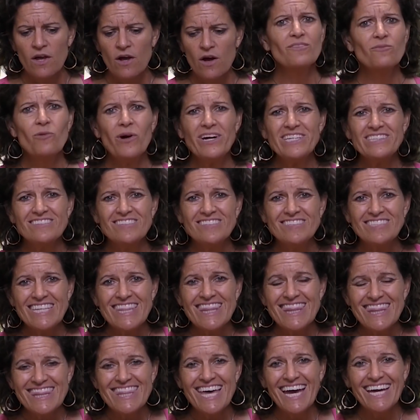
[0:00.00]
What
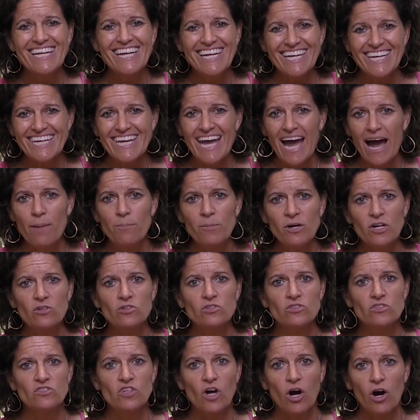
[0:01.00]
synthetic
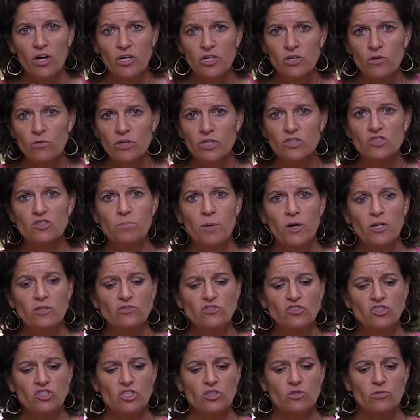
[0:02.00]
chemicals are you
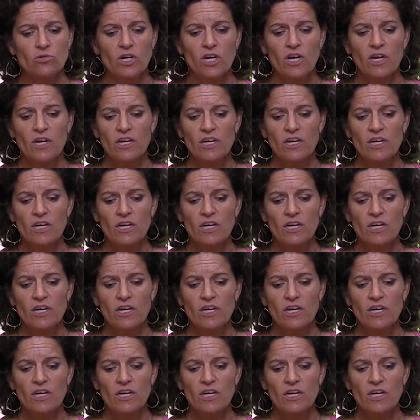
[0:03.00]
exposed to?